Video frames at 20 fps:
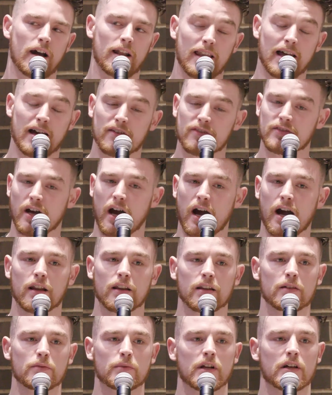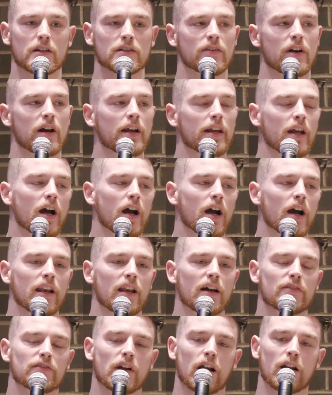left Ireland when I was very young. I
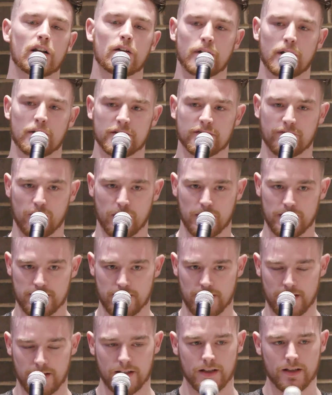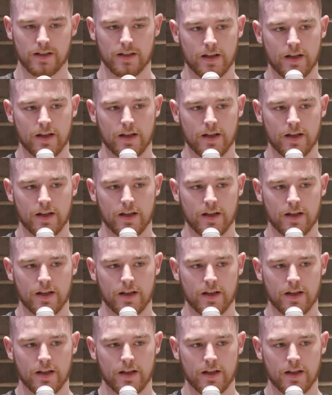left Ireland when I was 14.